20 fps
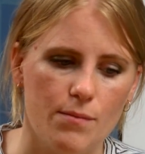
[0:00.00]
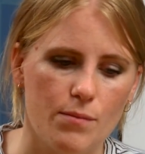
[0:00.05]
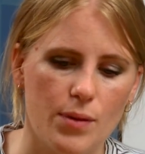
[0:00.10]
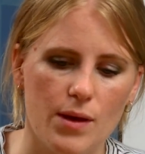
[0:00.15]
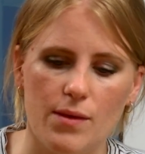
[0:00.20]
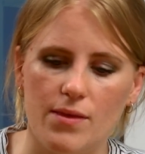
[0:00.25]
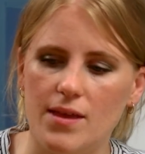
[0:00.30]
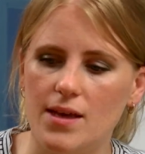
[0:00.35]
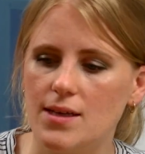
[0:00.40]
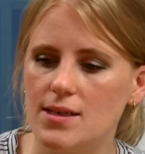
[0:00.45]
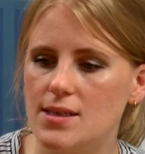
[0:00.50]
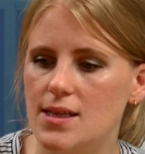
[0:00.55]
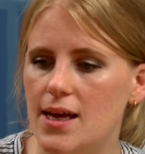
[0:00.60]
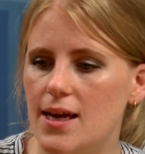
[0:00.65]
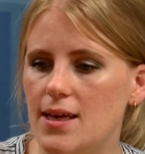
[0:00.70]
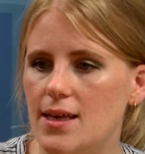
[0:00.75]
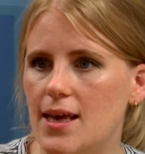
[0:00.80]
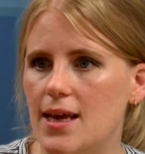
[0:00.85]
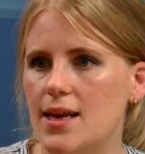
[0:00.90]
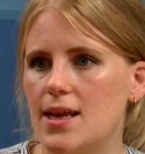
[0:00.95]
Things
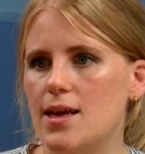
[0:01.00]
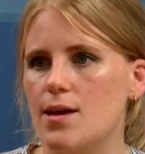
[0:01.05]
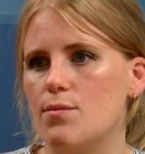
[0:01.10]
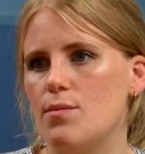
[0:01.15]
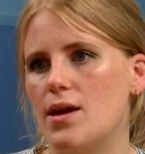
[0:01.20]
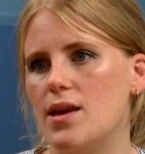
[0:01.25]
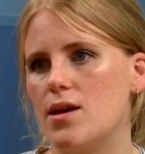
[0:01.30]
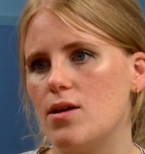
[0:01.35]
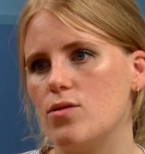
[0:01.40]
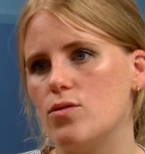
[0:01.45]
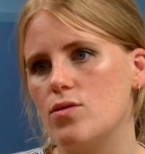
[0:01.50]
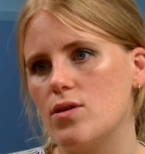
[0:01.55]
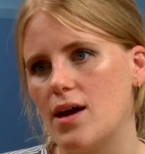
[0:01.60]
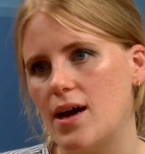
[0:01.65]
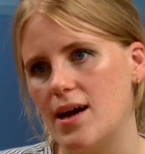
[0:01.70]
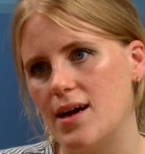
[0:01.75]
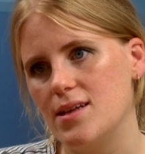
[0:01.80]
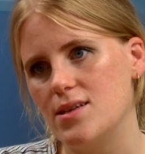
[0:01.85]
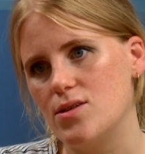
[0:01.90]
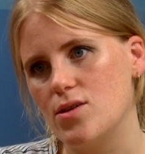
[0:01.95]
like getting a medical
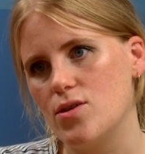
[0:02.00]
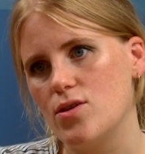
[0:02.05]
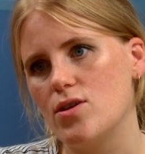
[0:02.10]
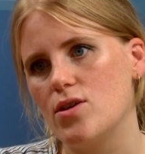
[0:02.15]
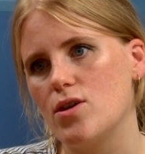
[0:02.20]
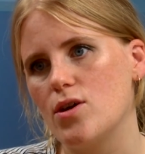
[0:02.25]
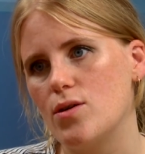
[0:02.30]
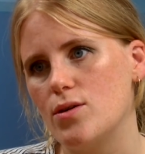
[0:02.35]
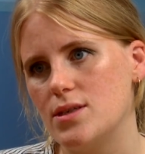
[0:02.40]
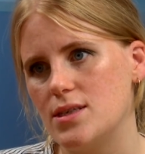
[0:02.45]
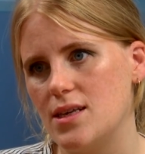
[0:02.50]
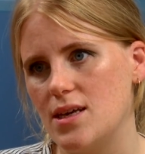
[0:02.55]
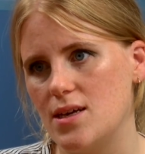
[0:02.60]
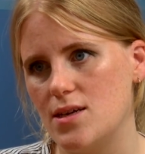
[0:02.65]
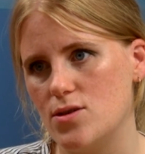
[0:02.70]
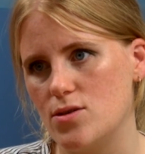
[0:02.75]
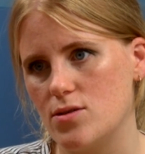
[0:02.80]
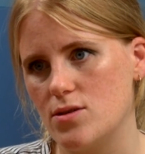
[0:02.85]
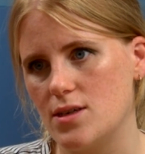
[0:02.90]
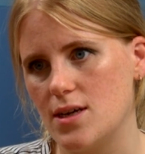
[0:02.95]
card so you can go and see a
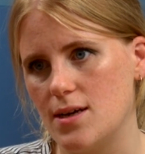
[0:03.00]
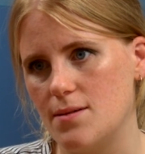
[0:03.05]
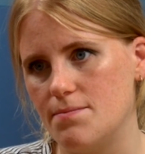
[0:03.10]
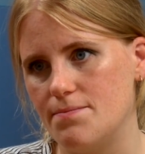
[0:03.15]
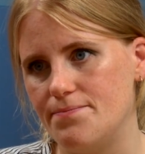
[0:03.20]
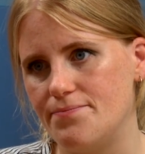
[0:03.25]
doctor,